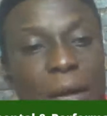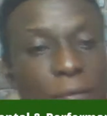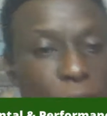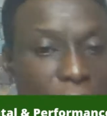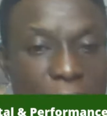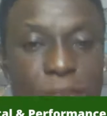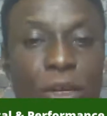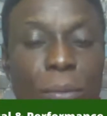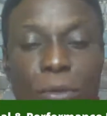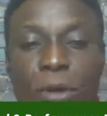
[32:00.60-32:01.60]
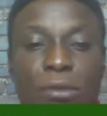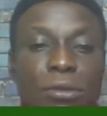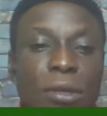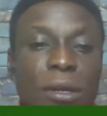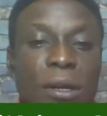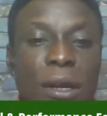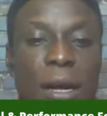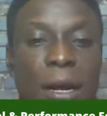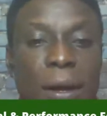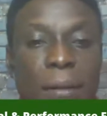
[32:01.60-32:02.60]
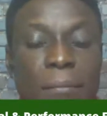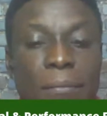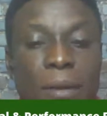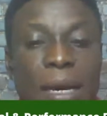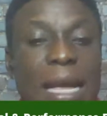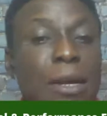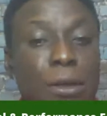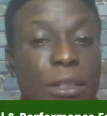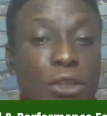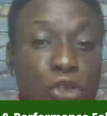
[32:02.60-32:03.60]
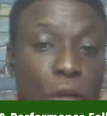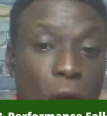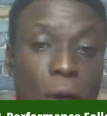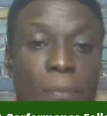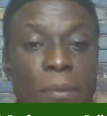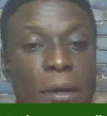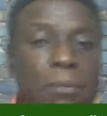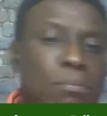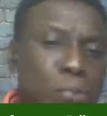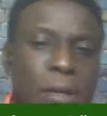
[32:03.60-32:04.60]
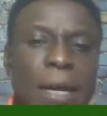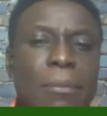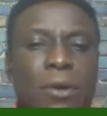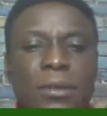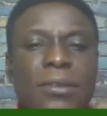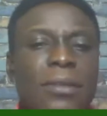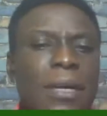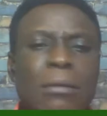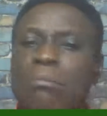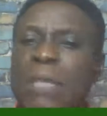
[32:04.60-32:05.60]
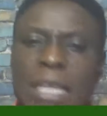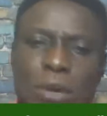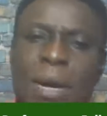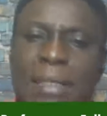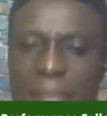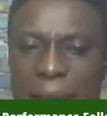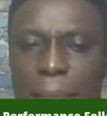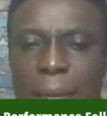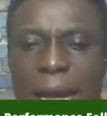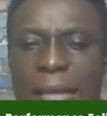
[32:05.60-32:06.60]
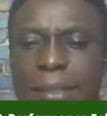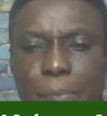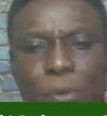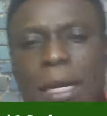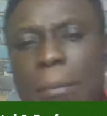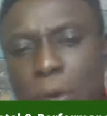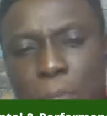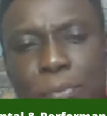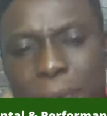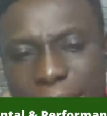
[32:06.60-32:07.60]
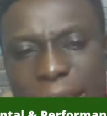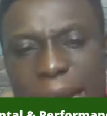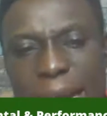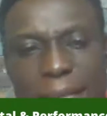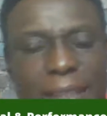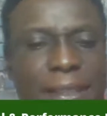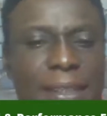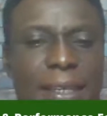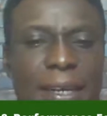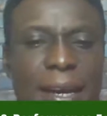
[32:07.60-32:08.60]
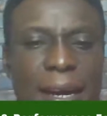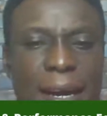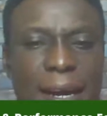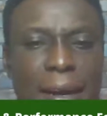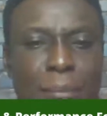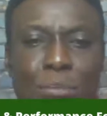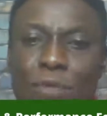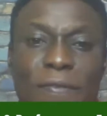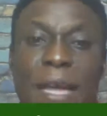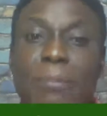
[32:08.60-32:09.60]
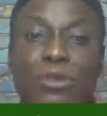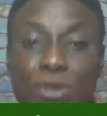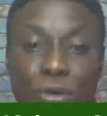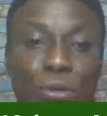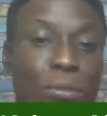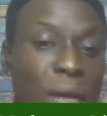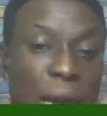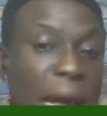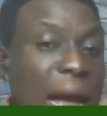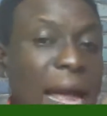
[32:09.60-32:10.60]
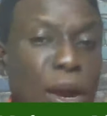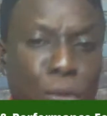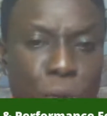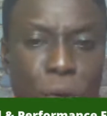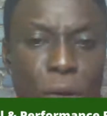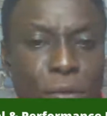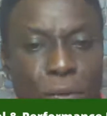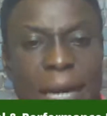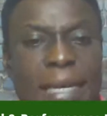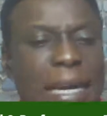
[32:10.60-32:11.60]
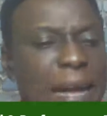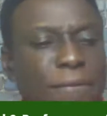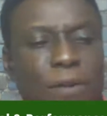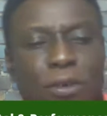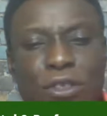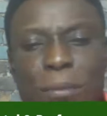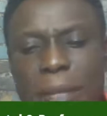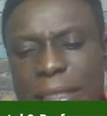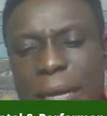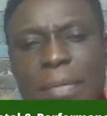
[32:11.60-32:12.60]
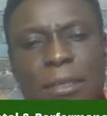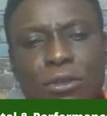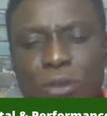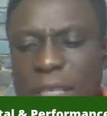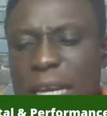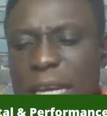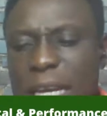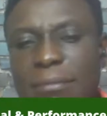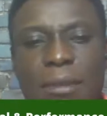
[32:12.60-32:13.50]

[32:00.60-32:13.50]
you have to let someone learn on the job, put them on new assignment, put them on project, move them to a higher role where they can function better. I mean, those are